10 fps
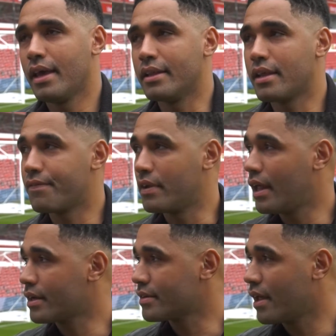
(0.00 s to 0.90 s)
Yeah, definitely.
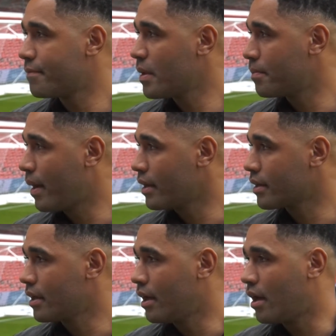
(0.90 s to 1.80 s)
Like I said, I've been back
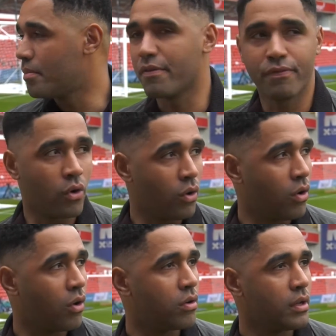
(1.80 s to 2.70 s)

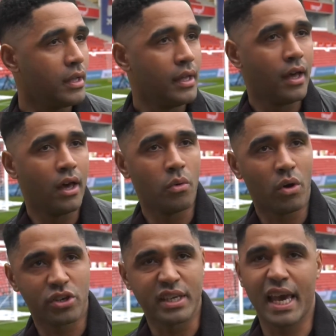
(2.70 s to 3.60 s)
before
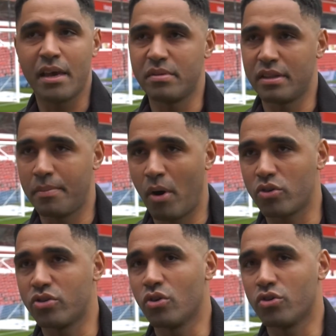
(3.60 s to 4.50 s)
watching games in the
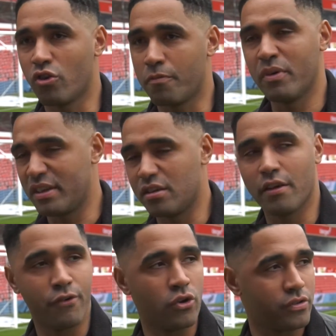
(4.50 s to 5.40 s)
boxes or stuff, but this is
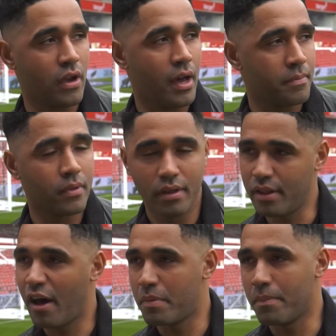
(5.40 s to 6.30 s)
the first time
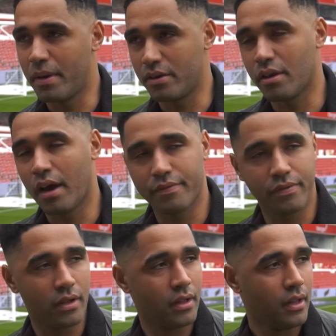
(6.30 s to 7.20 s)
that I've been pitch side
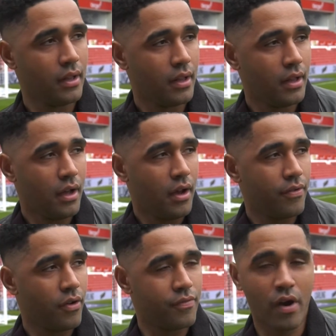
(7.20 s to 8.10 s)
for
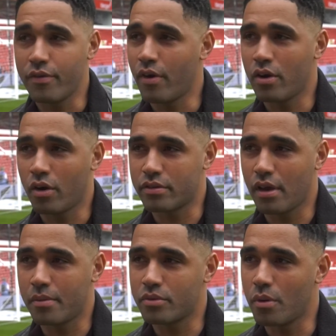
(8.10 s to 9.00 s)
a very, very long
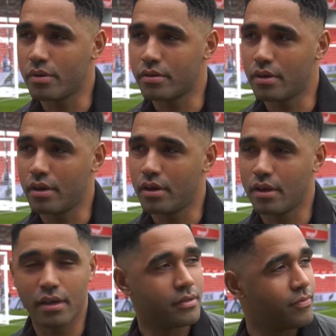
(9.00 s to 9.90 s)
time. So
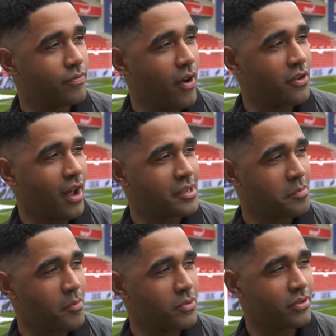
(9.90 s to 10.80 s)
it's very nice
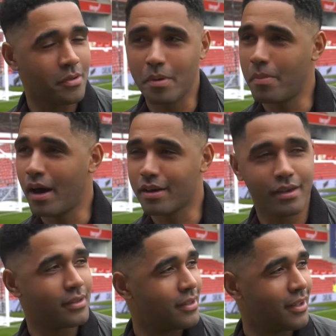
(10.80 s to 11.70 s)
memories to be
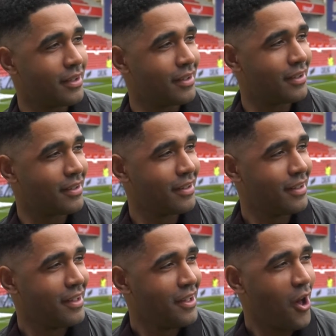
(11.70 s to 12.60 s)
back, and
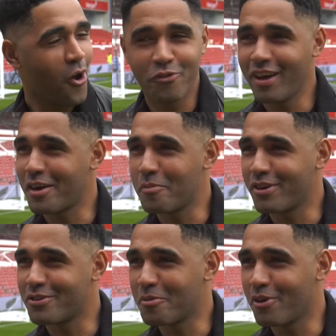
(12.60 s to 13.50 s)
hopefully I can
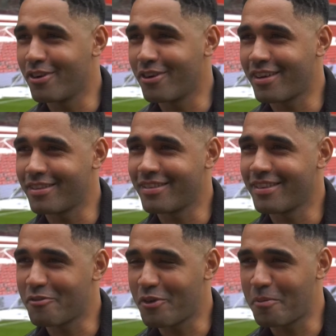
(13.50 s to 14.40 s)
bring some good luck and
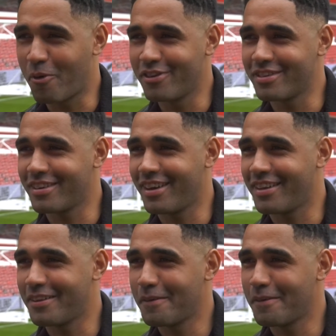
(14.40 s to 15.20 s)
3 points. Yeah.